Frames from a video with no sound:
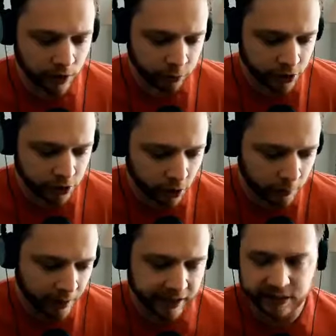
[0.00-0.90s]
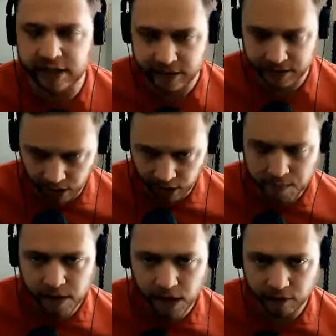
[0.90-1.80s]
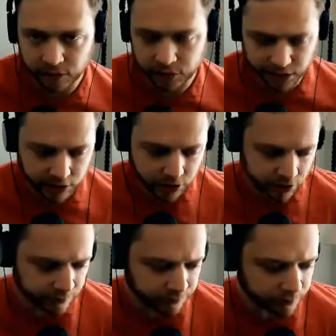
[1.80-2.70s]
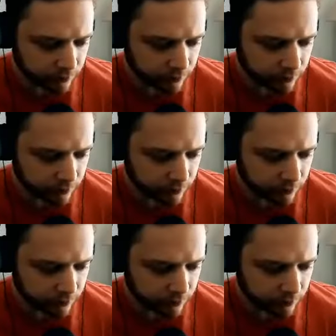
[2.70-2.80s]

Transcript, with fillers: if we go back to that time conversation,